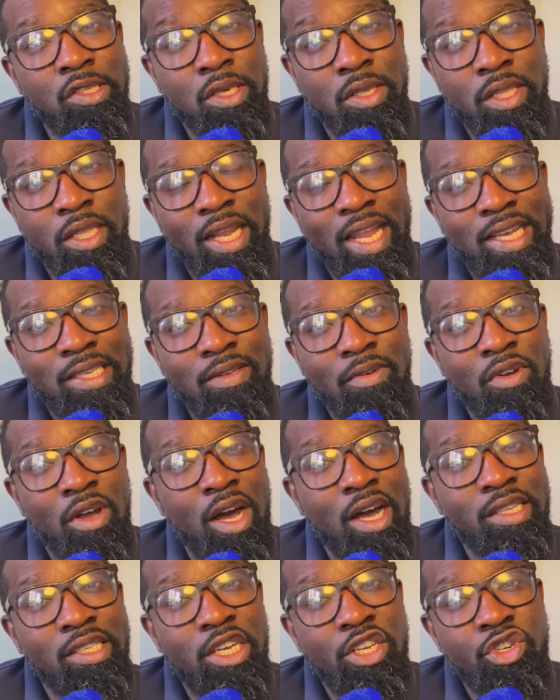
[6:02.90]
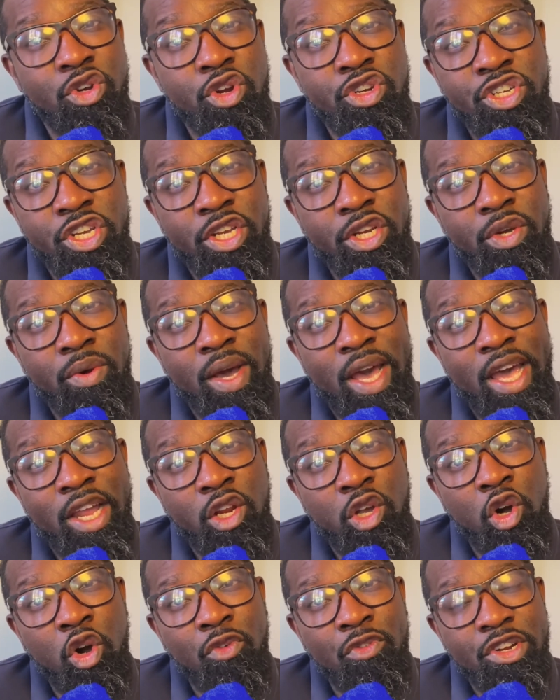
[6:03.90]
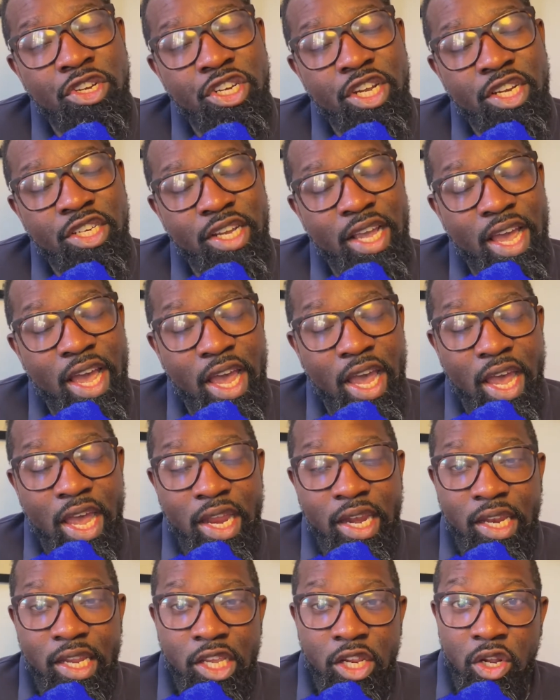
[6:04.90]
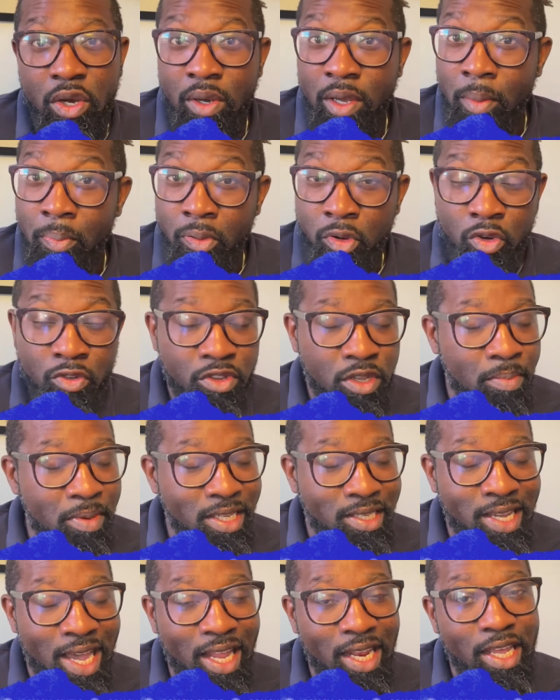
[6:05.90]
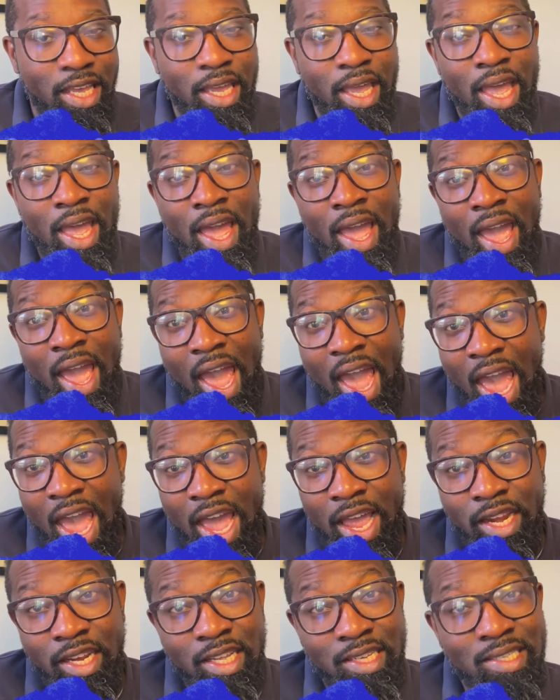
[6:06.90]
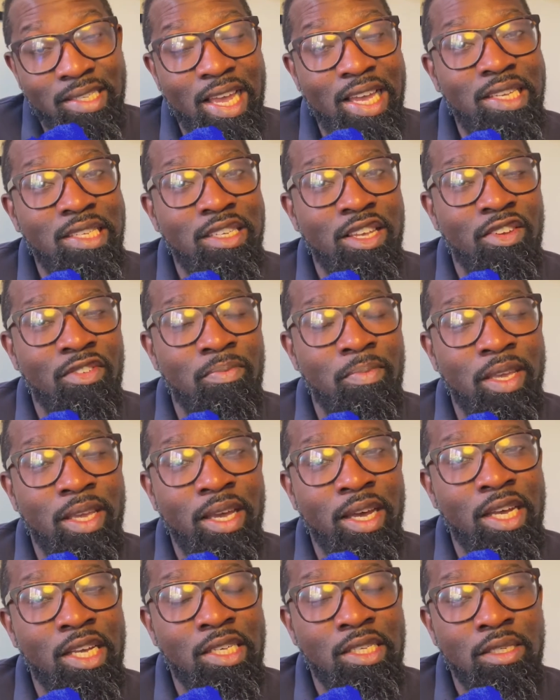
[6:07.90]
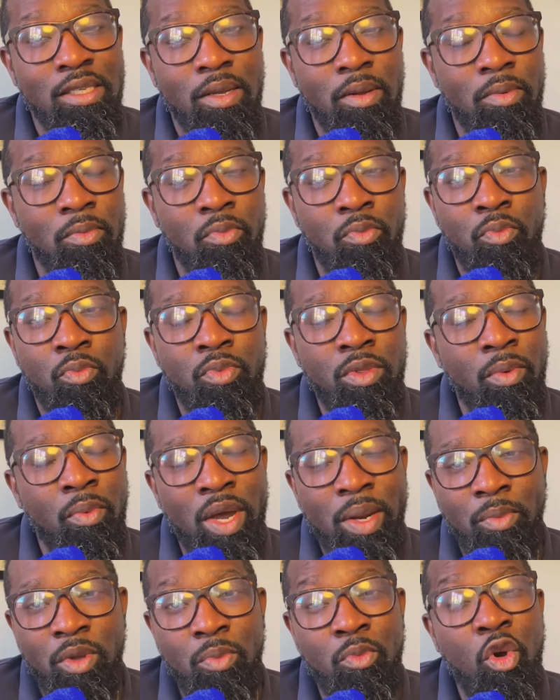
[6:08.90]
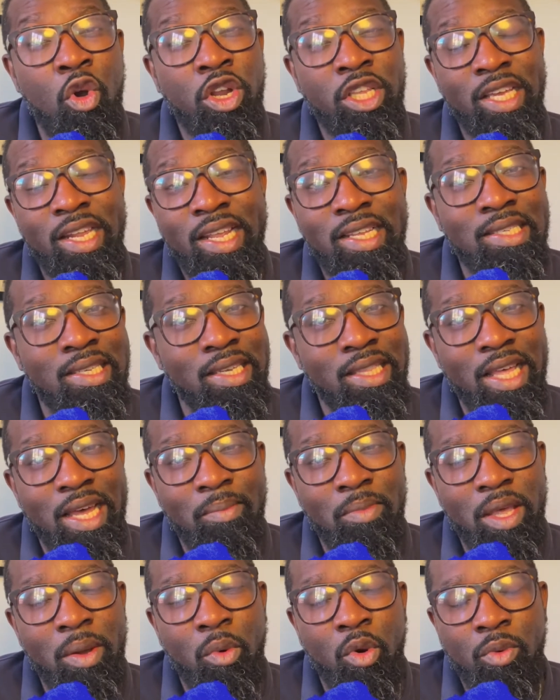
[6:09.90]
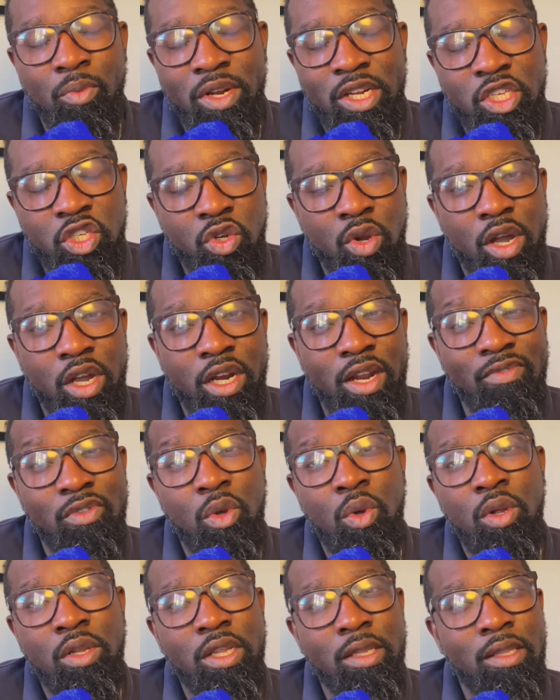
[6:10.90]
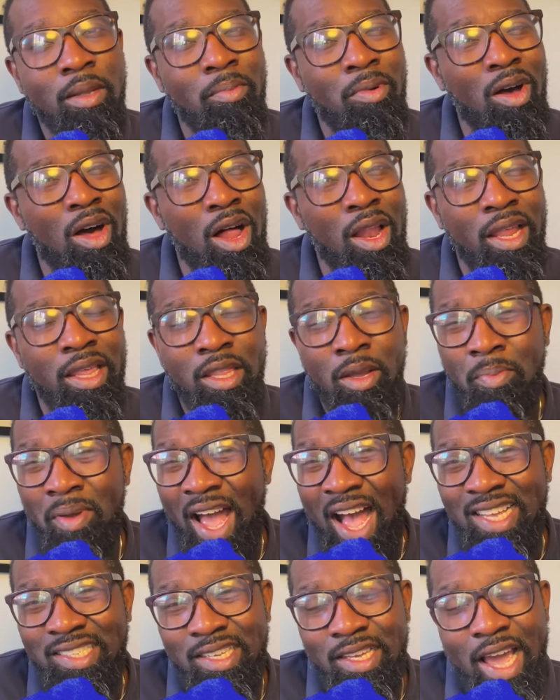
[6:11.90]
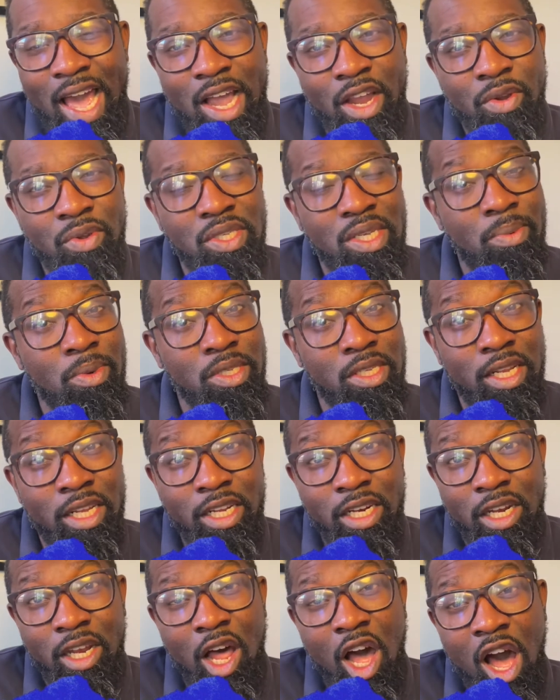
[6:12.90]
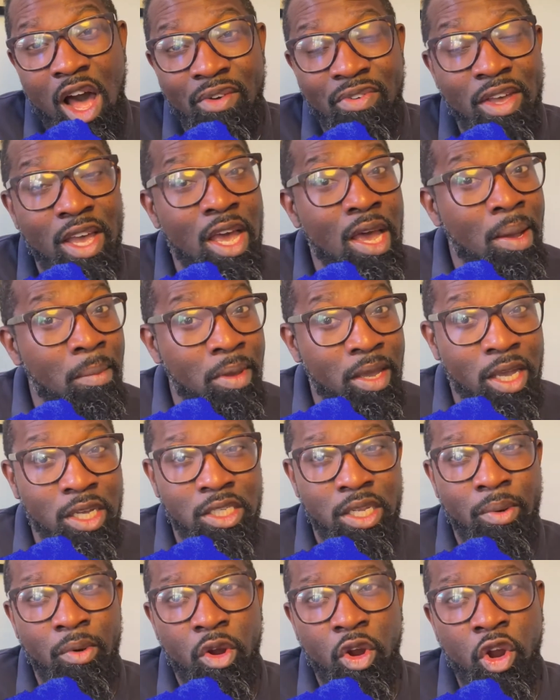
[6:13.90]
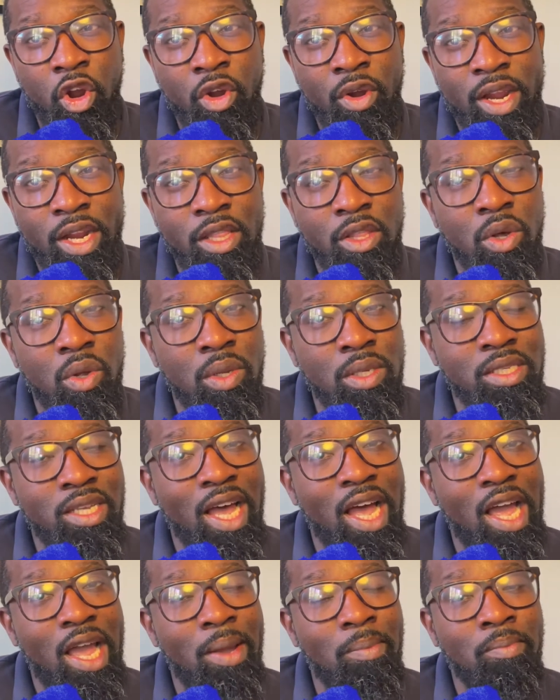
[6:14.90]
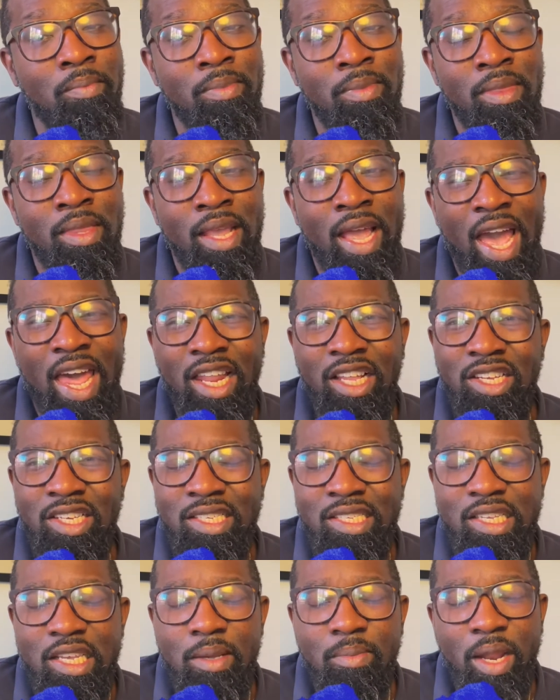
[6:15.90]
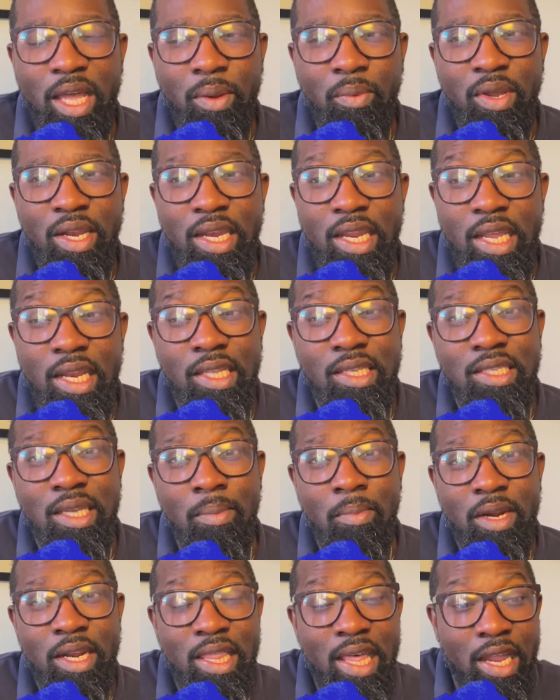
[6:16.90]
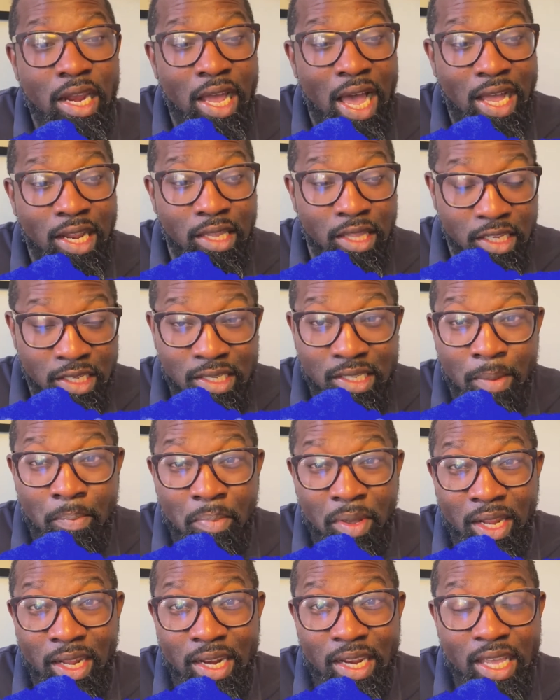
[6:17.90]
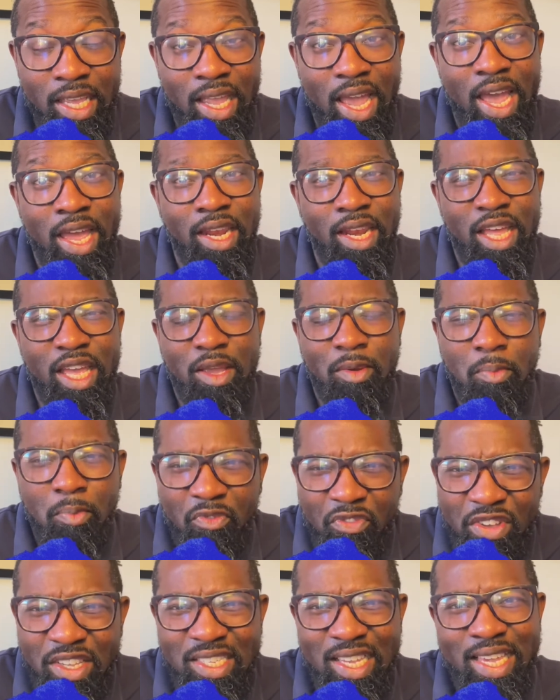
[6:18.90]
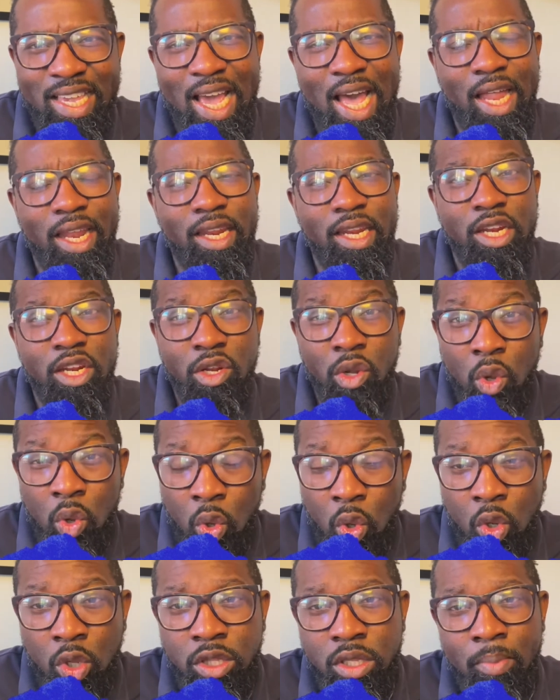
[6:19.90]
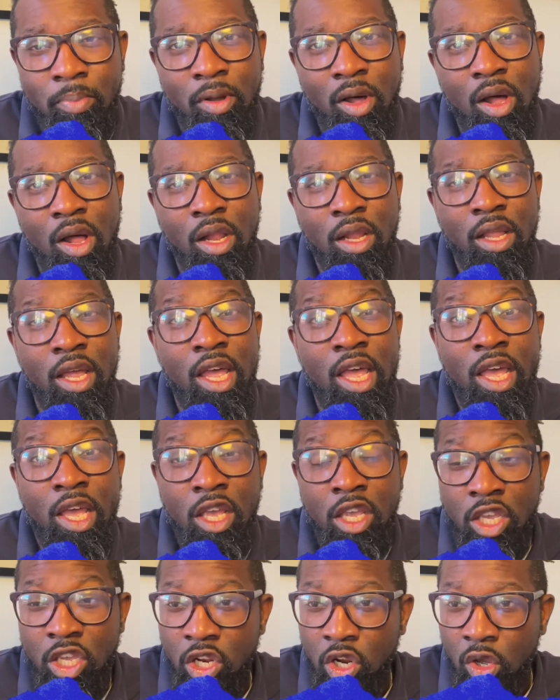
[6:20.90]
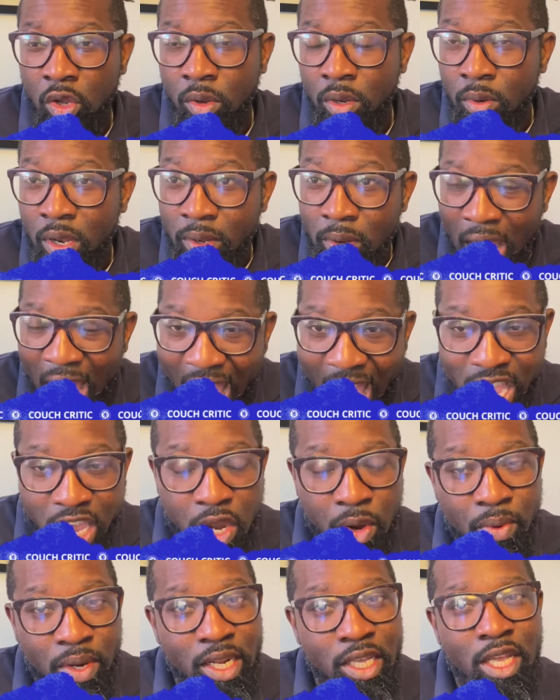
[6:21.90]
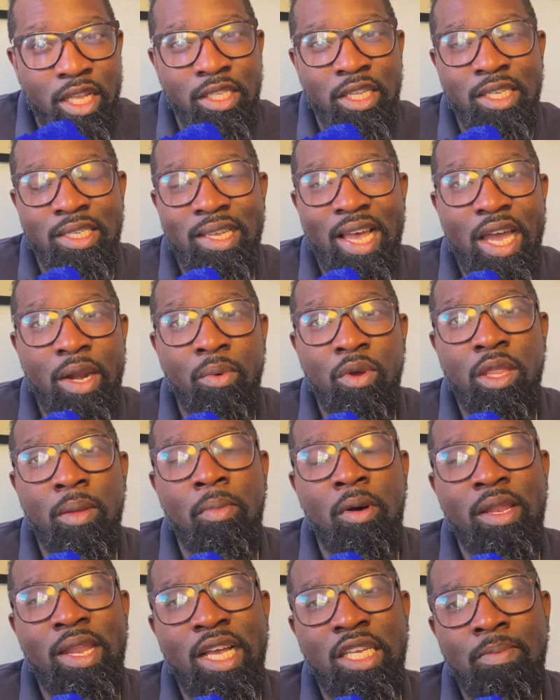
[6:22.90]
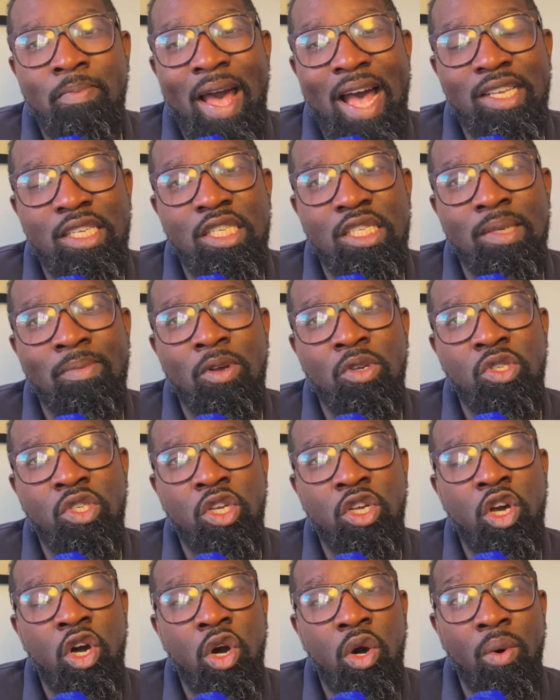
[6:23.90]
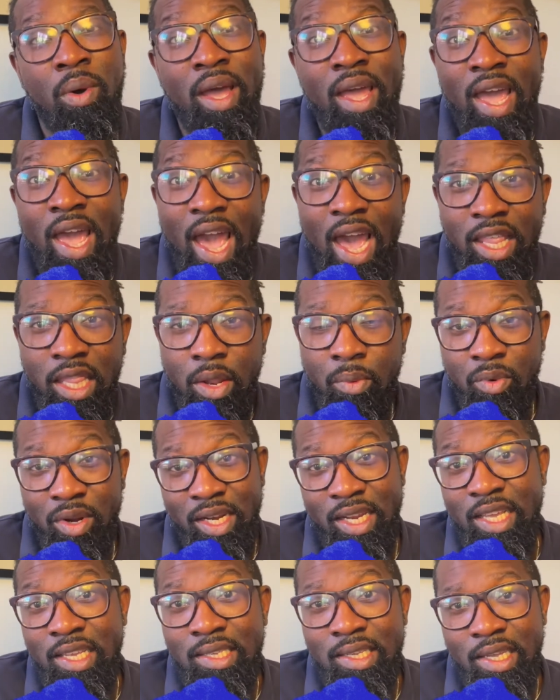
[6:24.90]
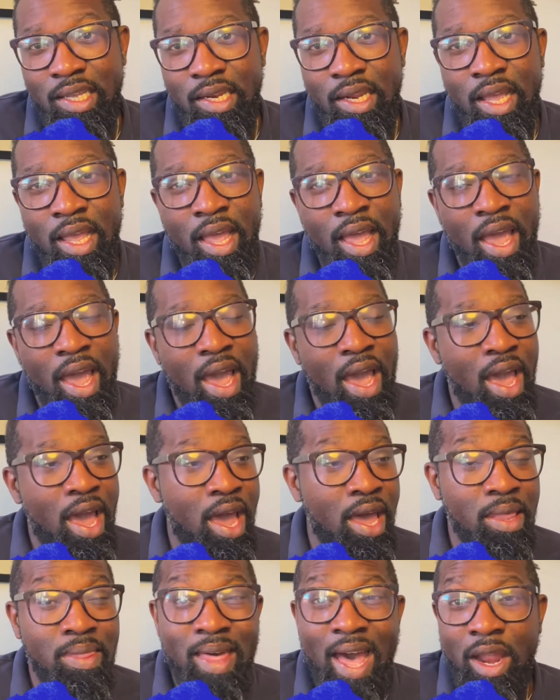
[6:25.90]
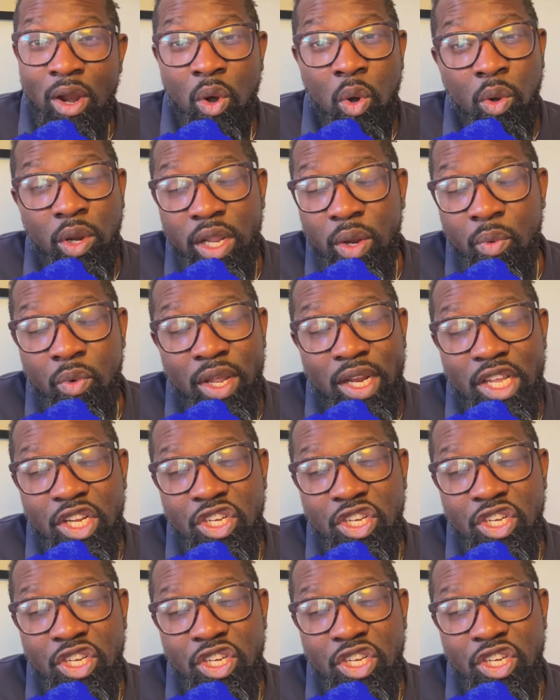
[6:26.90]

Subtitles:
from the likes of Conte, Jorginho, and Kovacic, and, it proved to be telling and decisive, because when we worked it into them, they weren't really strong enough to hold up the ball. Their passing accuracy was a little off because they were hurried the whole time. And it just seemed like we needed somebody that had the stability and physicality to hold the ball, accurately decide where the next pass is supposed to go, and then release it. And that only really